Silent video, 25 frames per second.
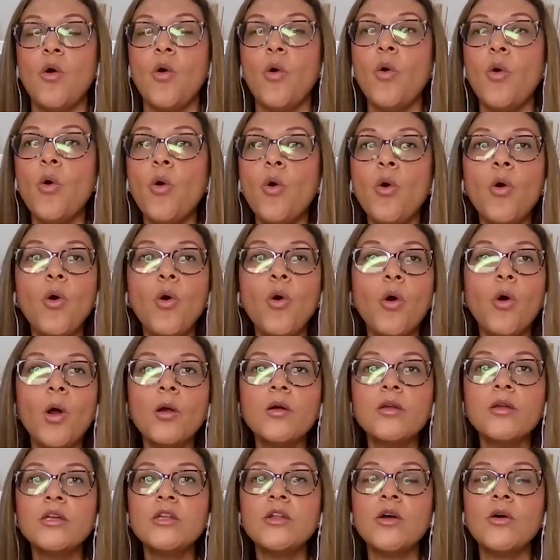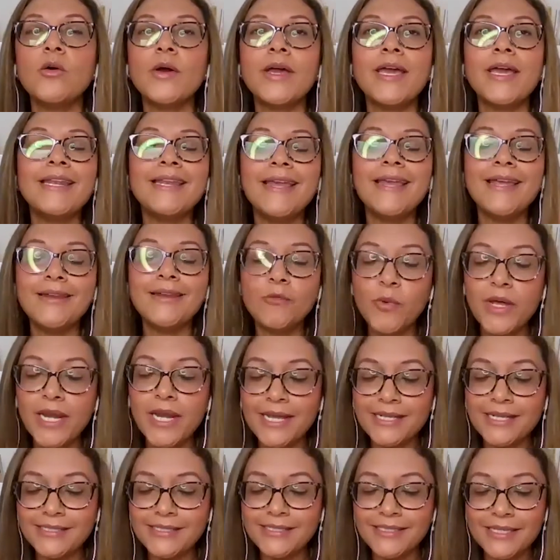or, and when
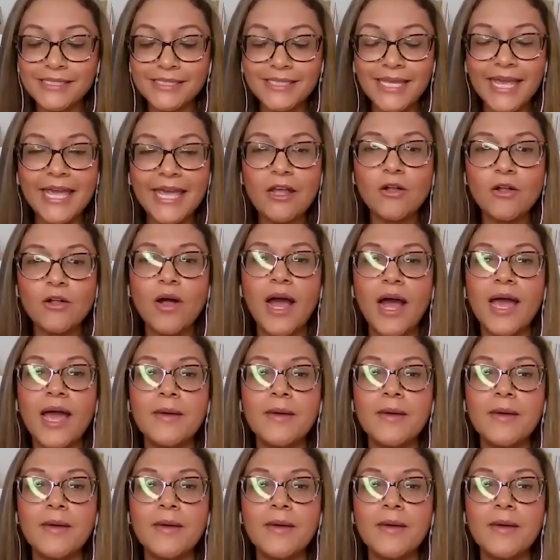I say scale,